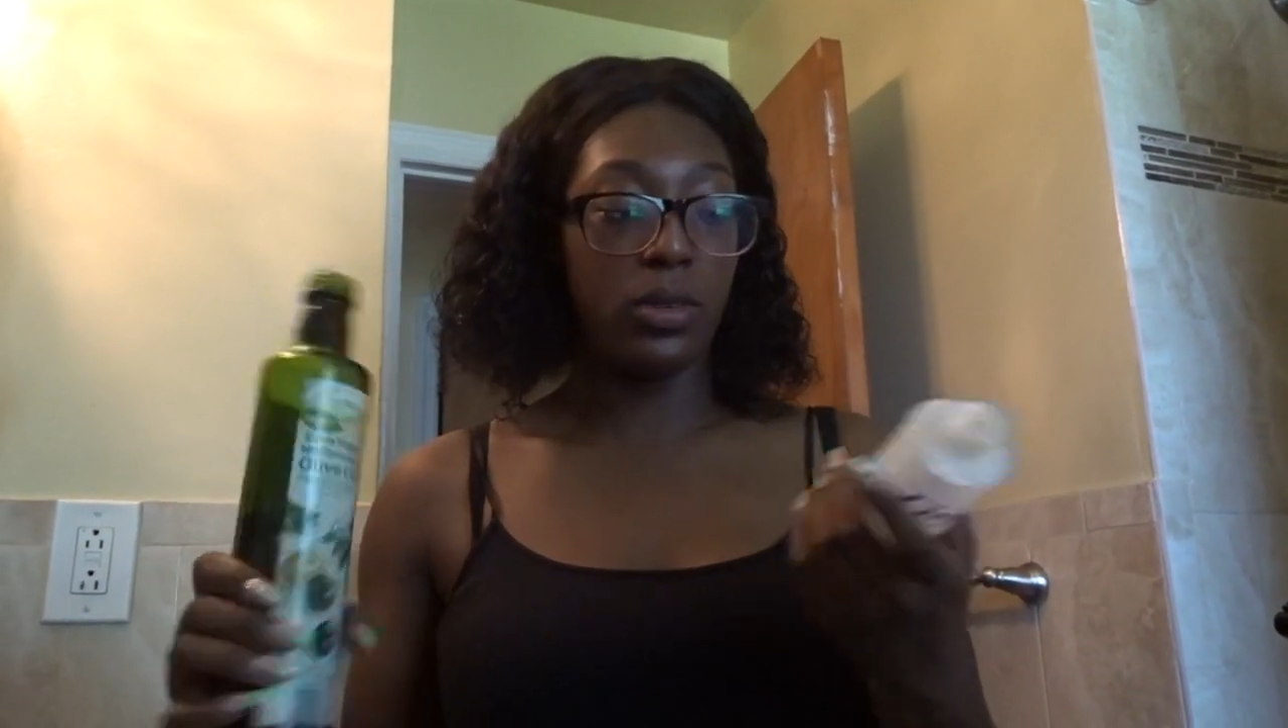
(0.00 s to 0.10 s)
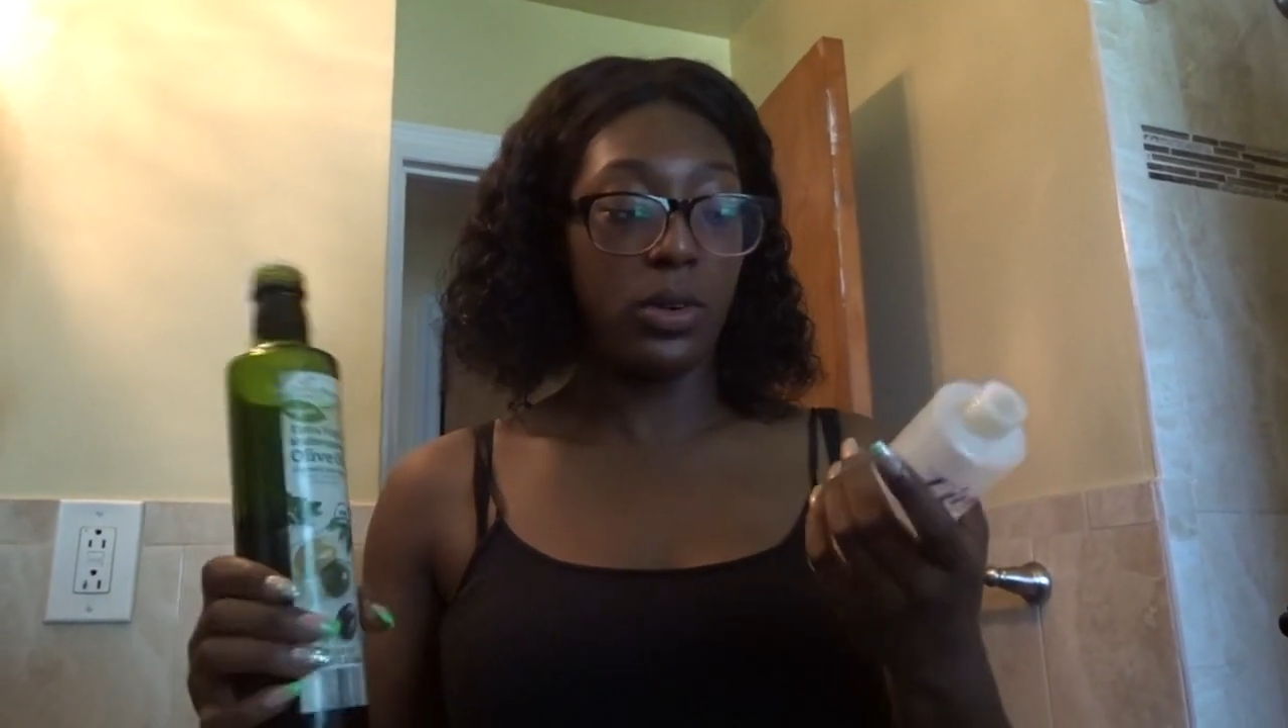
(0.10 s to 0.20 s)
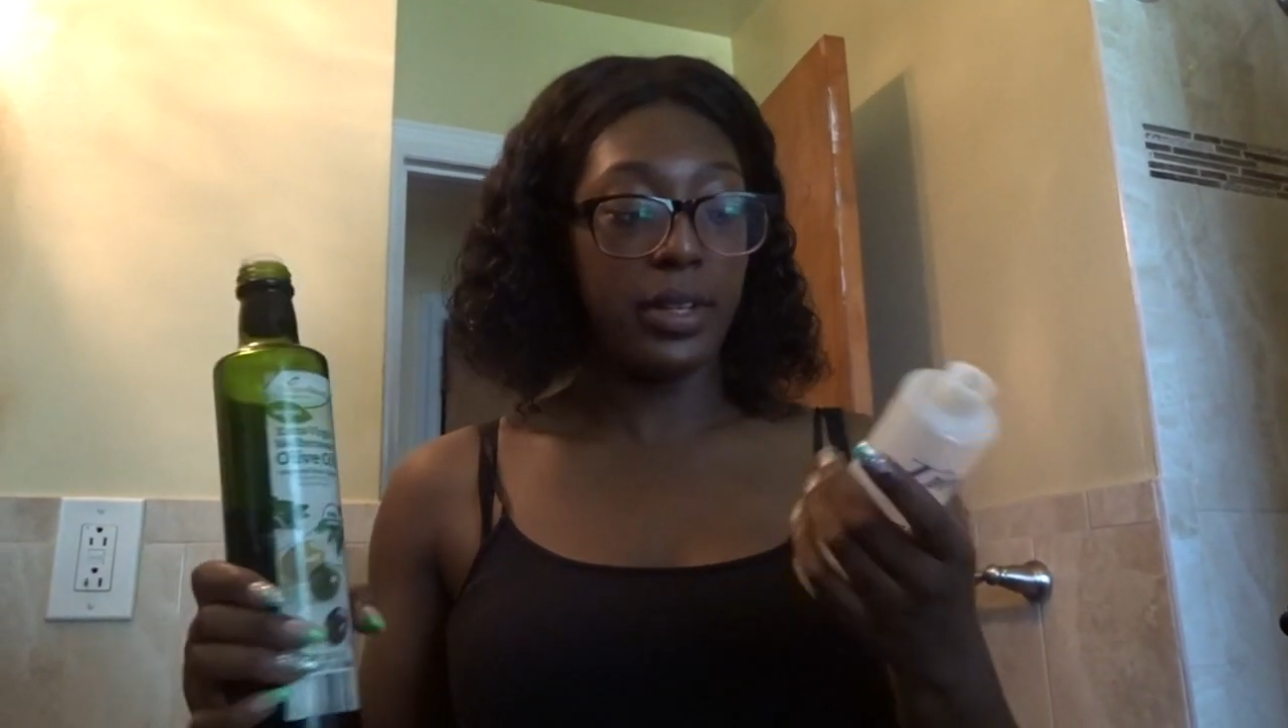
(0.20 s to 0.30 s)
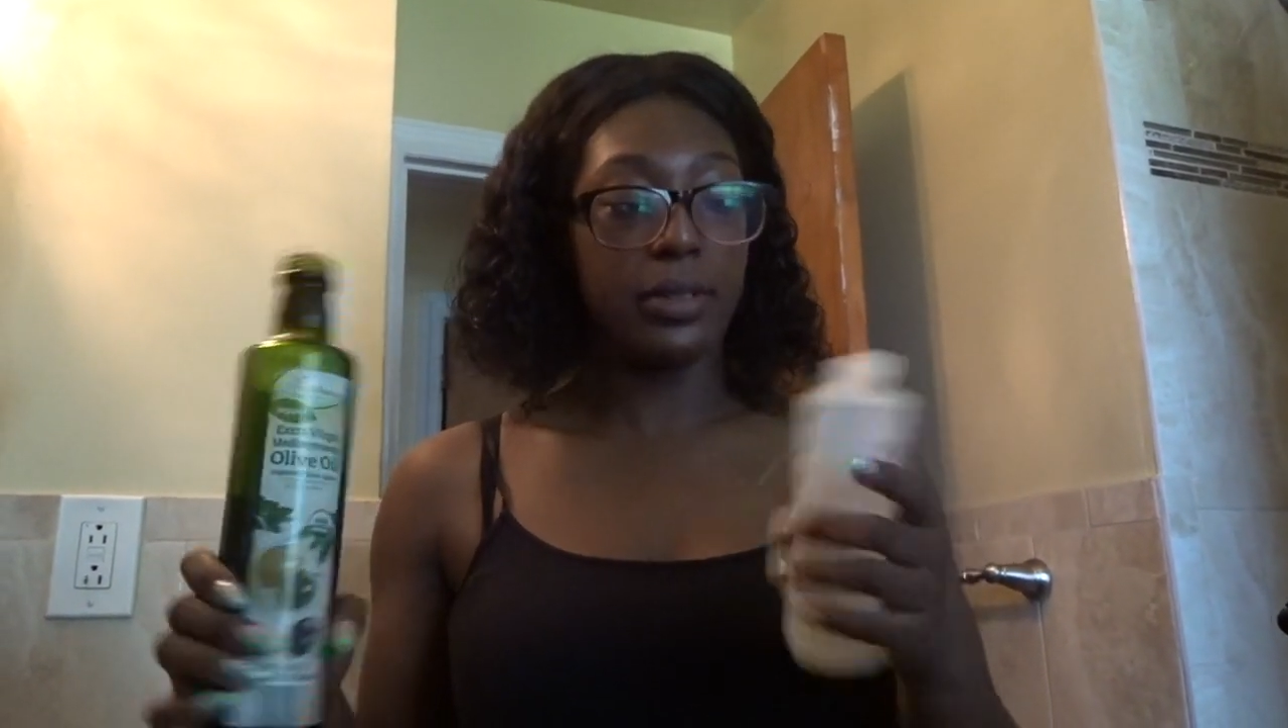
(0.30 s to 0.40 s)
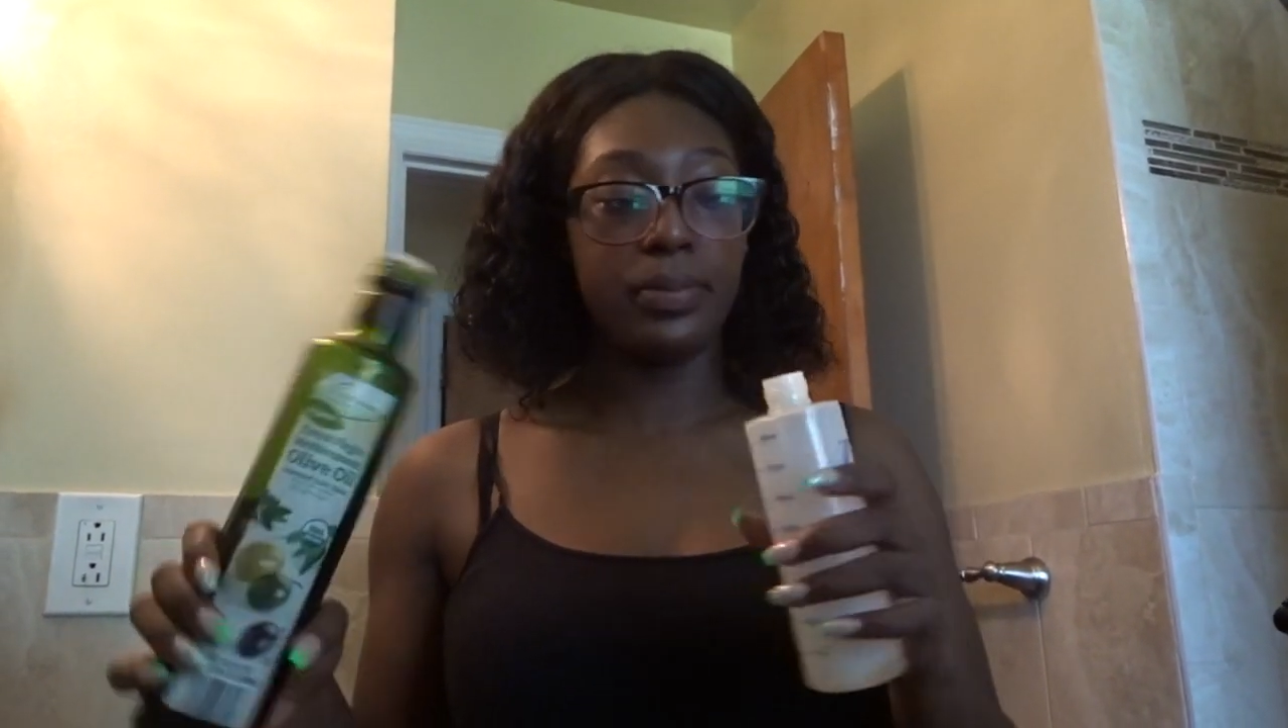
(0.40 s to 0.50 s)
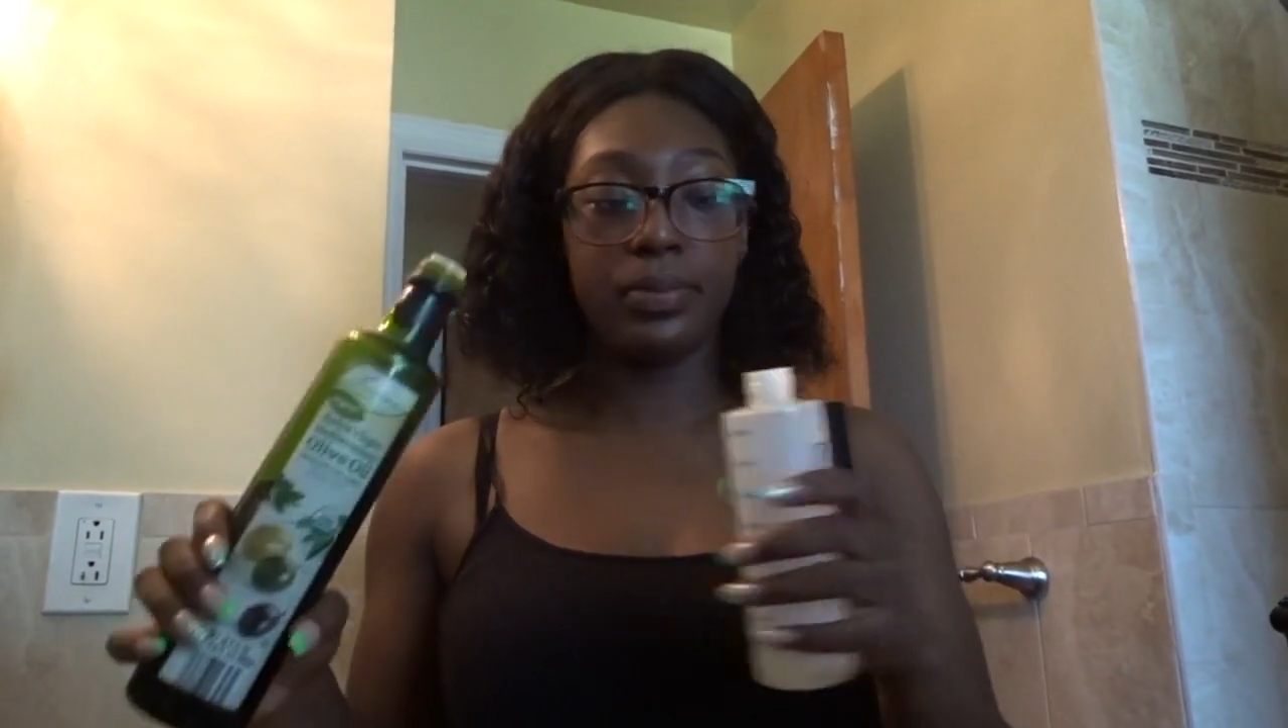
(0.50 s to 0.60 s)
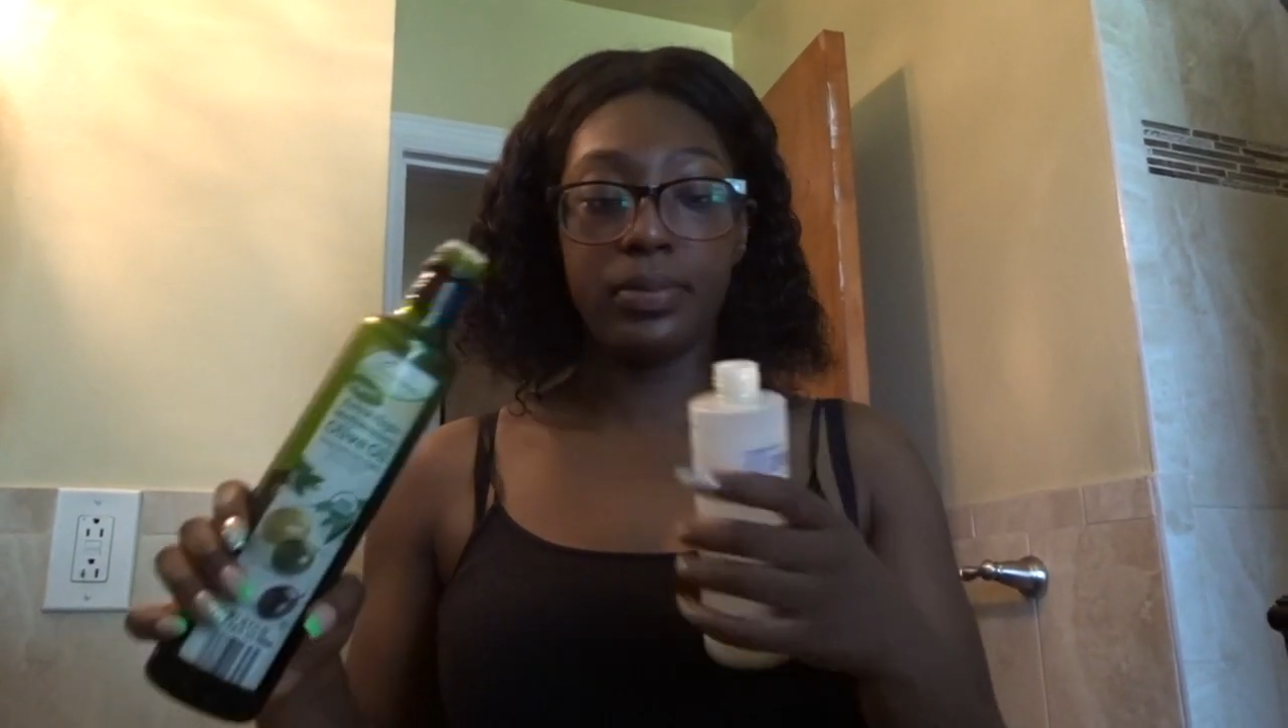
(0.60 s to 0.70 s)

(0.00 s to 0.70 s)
oil.